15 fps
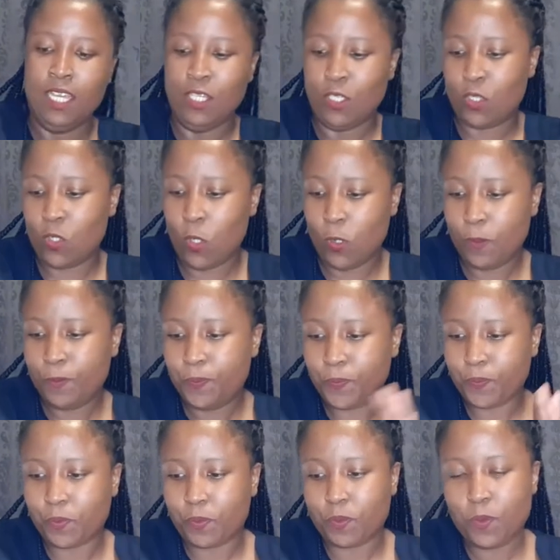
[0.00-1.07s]
So
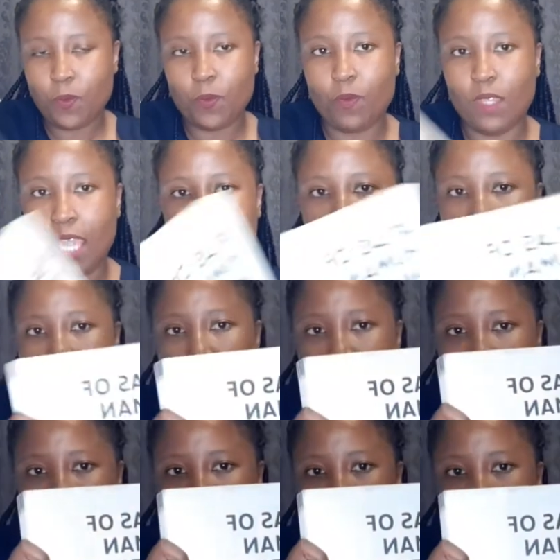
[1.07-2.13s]
I'm
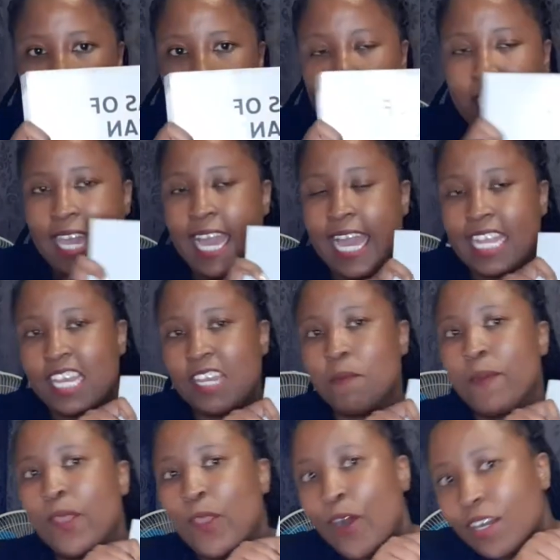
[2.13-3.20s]
carrying this with me, and it
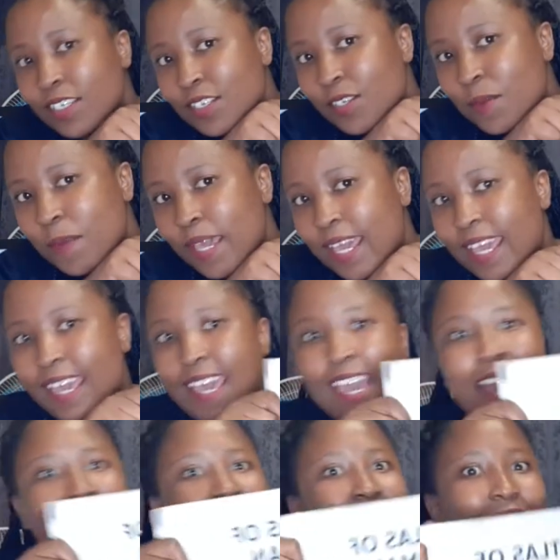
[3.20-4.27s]
belongs to me.
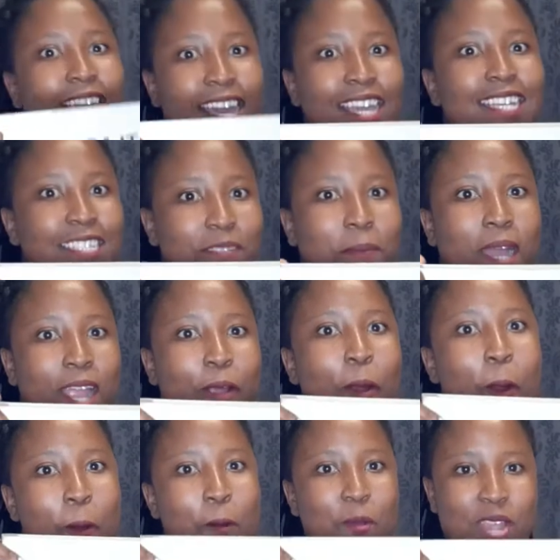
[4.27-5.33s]
It's my
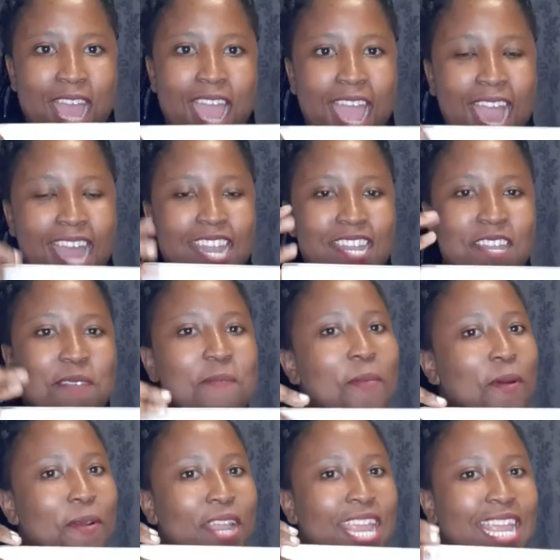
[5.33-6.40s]
own. I didn't
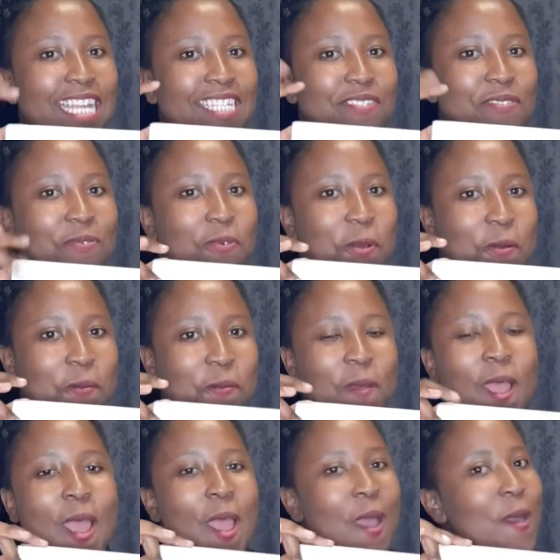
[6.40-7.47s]
borrow it from
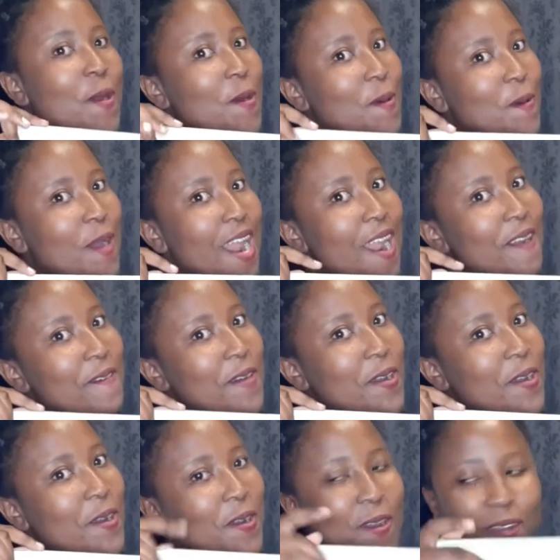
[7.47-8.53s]

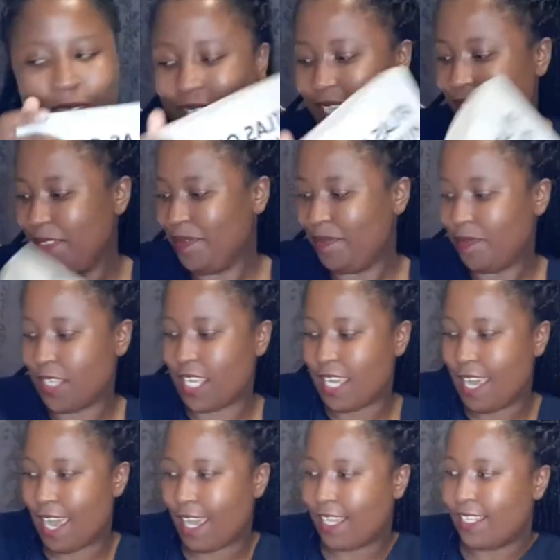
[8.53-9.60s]
wherever.
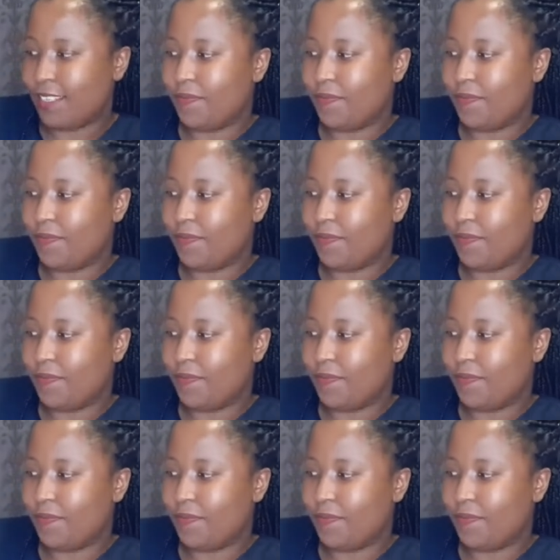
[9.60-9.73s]
Okay.